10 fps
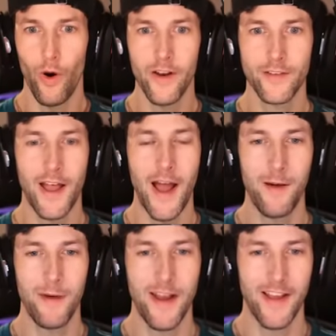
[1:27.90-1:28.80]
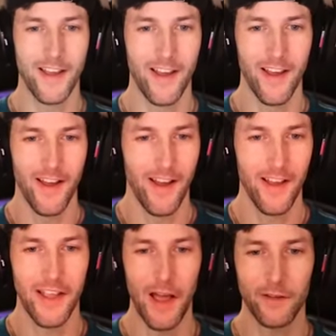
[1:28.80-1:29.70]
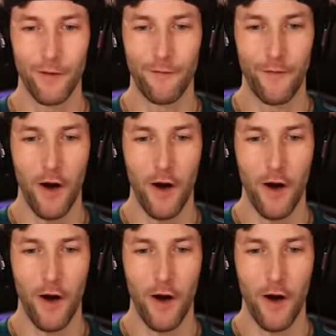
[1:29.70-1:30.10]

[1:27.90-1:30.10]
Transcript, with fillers: what is happening? Guys, I'm